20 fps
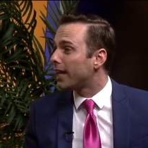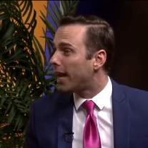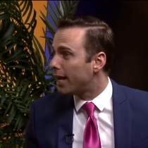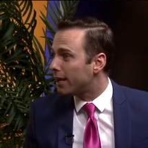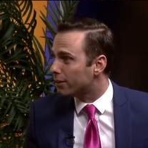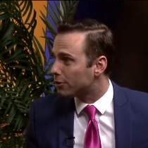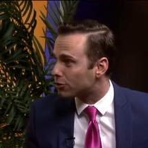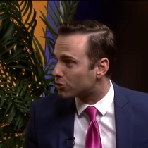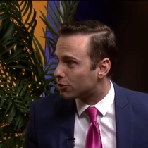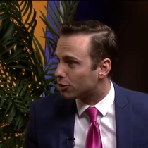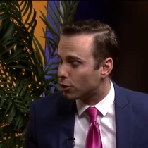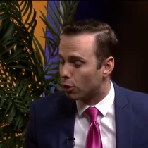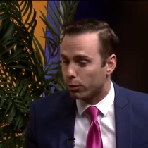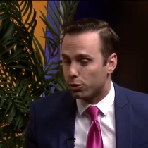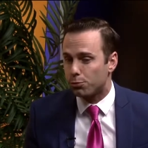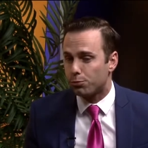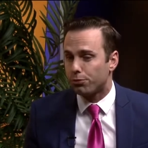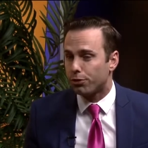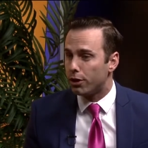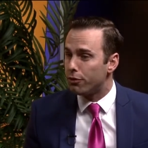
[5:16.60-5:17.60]
days. Yep. So
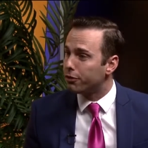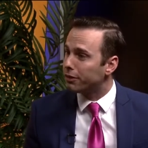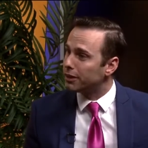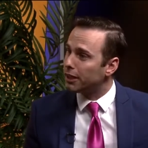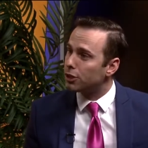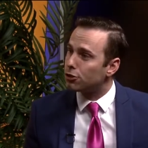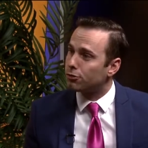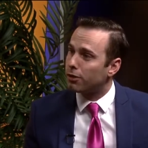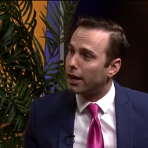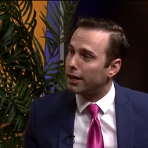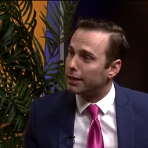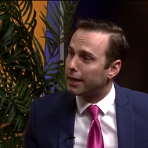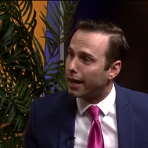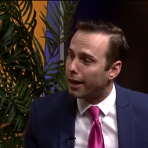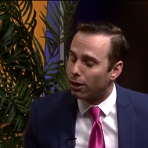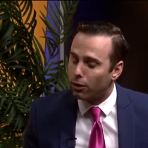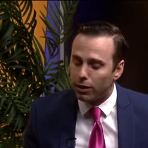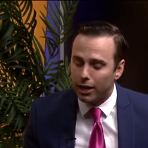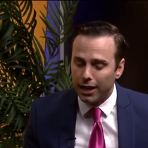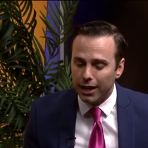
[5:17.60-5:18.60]
it's pre-release right
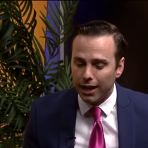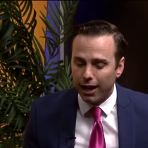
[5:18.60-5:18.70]
now.